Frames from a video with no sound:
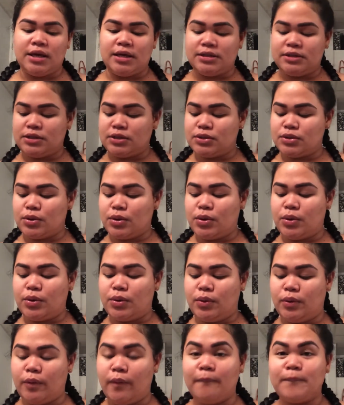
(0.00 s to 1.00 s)
And
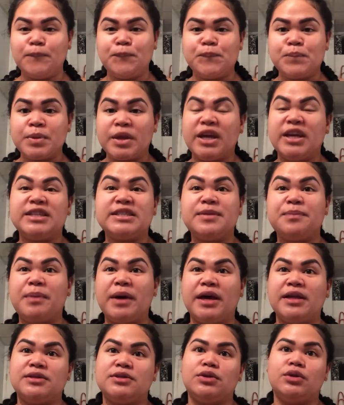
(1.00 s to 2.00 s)
so it
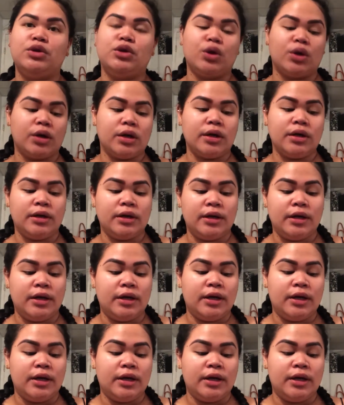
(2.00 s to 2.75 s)
depends on your